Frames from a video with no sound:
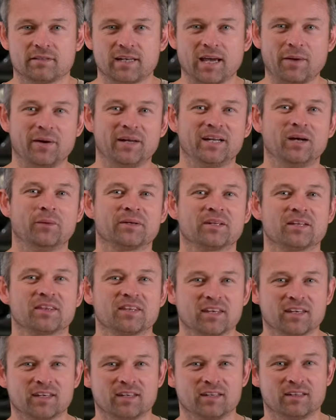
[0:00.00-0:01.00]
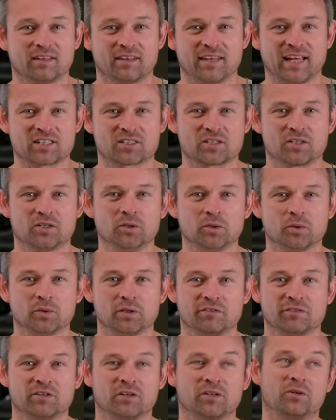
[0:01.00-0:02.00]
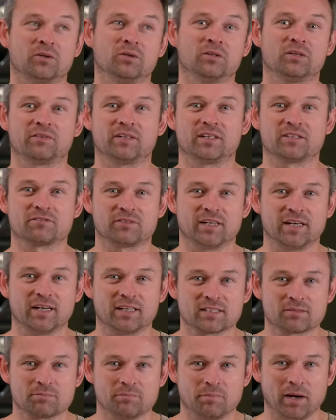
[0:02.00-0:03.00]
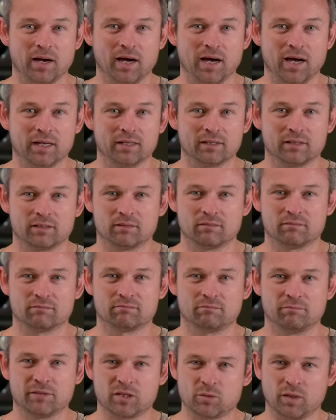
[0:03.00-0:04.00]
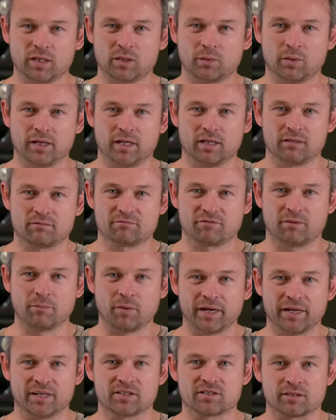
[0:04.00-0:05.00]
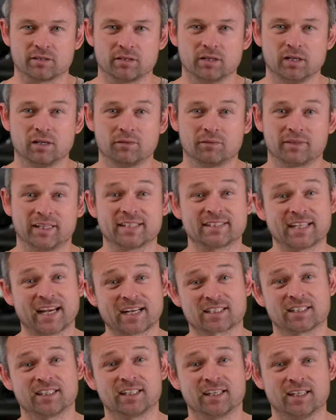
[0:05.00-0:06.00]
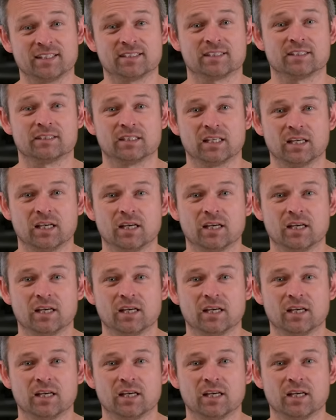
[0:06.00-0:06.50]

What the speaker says: Now I know what you're thinking, that's cool, you've got all of these regs, but which one do I need for my engine? That's actually easy.